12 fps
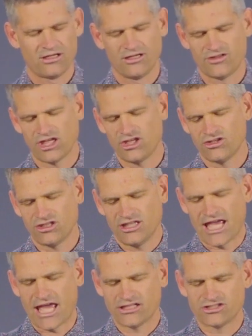thank you that
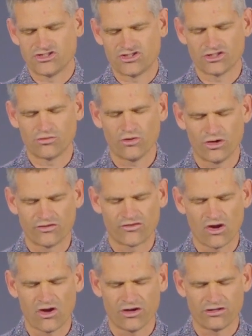the answers are in the Word of
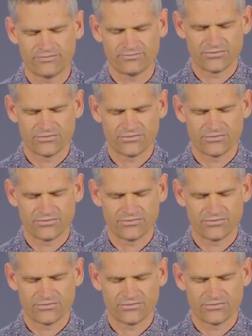God.